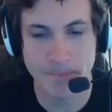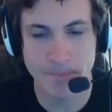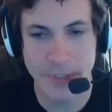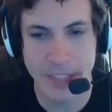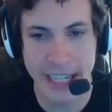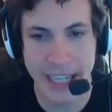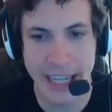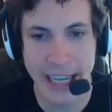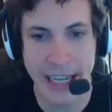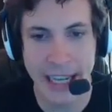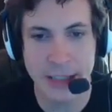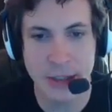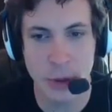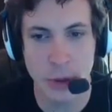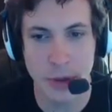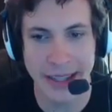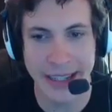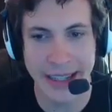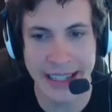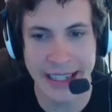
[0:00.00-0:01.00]
Yeah, that's
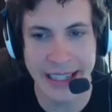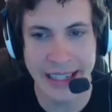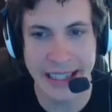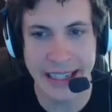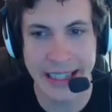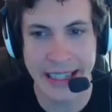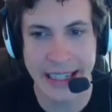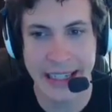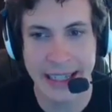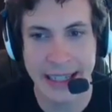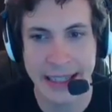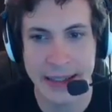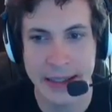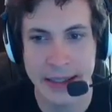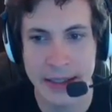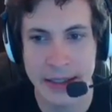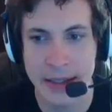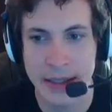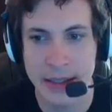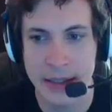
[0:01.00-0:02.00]
what... Yeah.
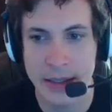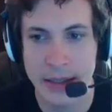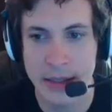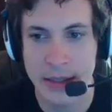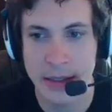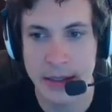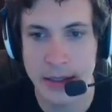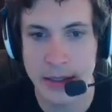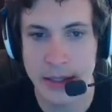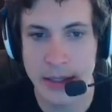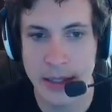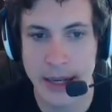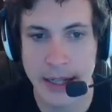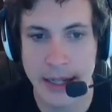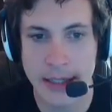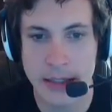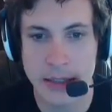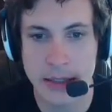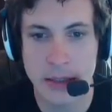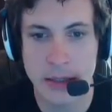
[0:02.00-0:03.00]

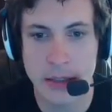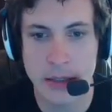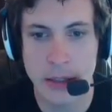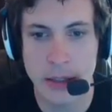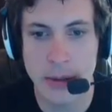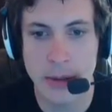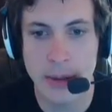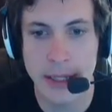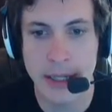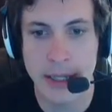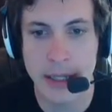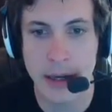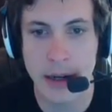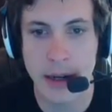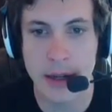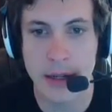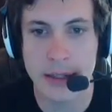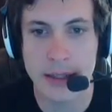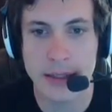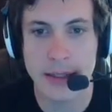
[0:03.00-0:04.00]
Let's do it
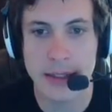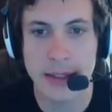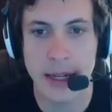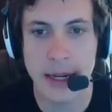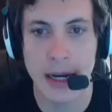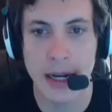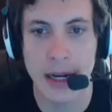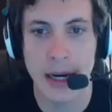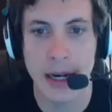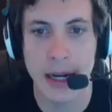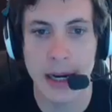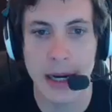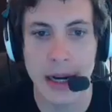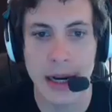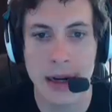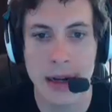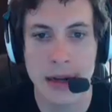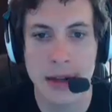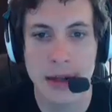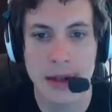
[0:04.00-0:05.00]
on the...
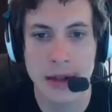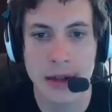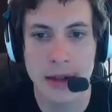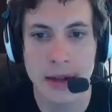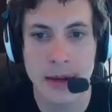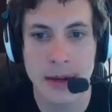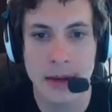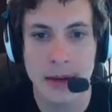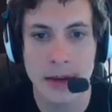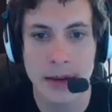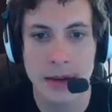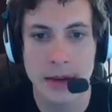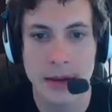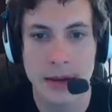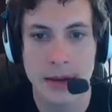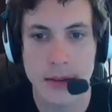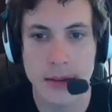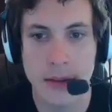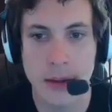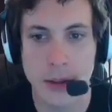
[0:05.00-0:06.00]
Oh,
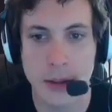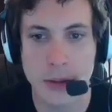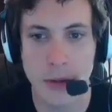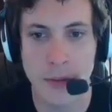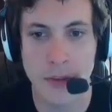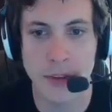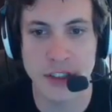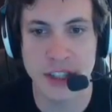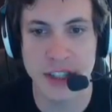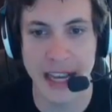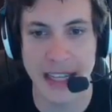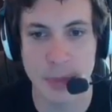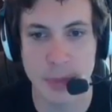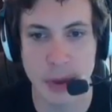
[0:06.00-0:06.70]
let's do it on the chest.